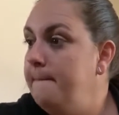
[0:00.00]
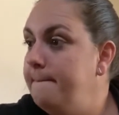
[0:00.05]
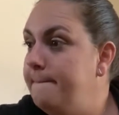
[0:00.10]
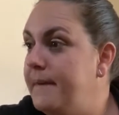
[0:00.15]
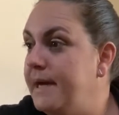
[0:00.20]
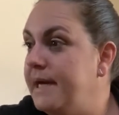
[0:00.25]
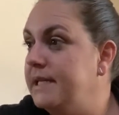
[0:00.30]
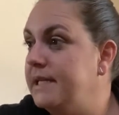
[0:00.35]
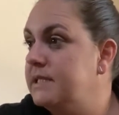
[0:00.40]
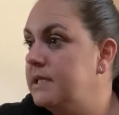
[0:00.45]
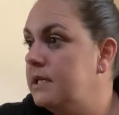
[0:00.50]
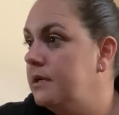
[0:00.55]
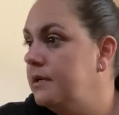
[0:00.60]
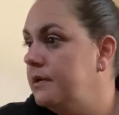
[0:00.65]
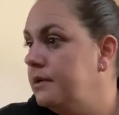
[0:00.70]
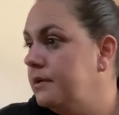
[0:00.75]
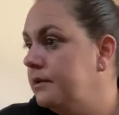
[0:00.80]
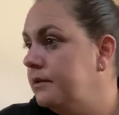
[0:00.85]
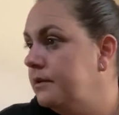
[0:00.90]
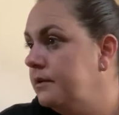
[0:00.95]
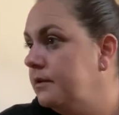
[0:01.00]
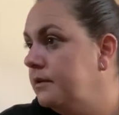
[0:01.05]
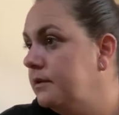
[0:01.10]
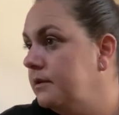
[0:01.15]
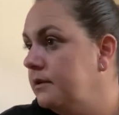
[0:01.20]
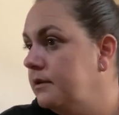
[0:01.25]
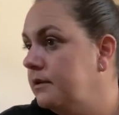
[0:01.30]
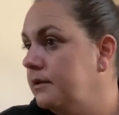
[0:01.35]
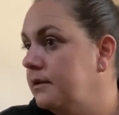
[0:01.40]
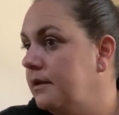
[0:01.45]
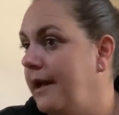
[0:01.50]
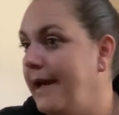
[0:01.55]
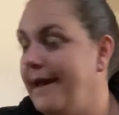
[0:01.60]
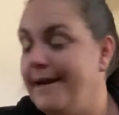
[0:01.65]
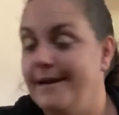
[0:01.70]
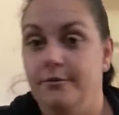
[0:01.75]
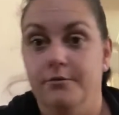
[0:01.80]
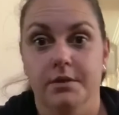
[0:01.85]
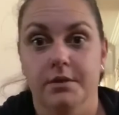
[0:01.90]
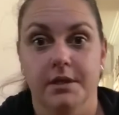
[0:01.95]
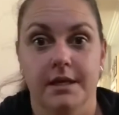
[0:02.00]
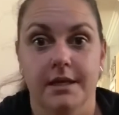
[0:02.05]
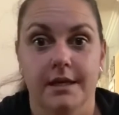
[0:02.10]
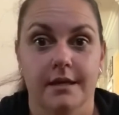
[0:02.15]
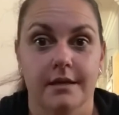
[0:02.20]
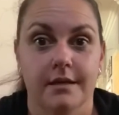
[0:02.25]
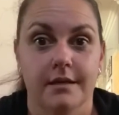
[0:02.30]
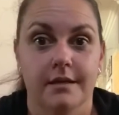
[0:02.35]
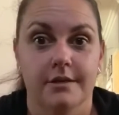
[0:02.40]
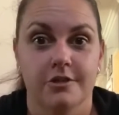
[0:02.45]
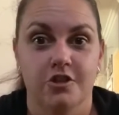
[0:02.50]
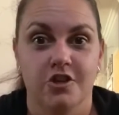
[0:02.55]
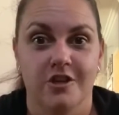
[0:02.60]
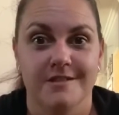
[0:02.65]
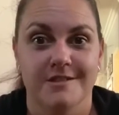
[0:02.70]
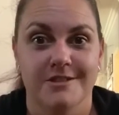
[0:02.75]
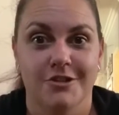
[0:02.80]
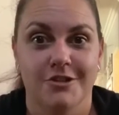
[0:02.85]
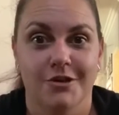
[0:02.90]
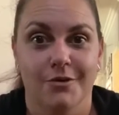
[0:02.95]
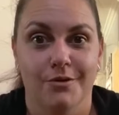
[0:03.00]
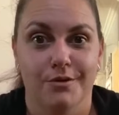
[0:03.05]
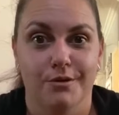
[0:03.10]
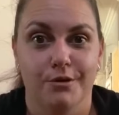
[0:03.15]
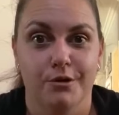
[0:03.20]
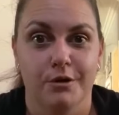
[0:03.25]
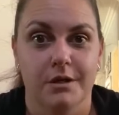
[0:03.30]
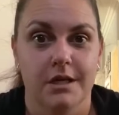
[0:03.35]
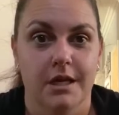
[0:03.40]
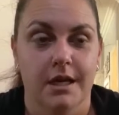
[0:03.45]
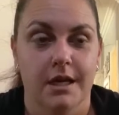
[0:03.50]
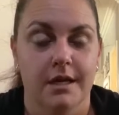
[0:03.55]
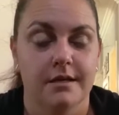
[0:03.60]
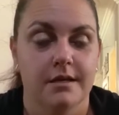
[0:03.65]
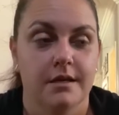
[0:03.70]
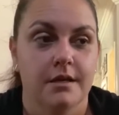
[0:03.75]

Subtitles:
But I didn't really get a chance to go through it yet.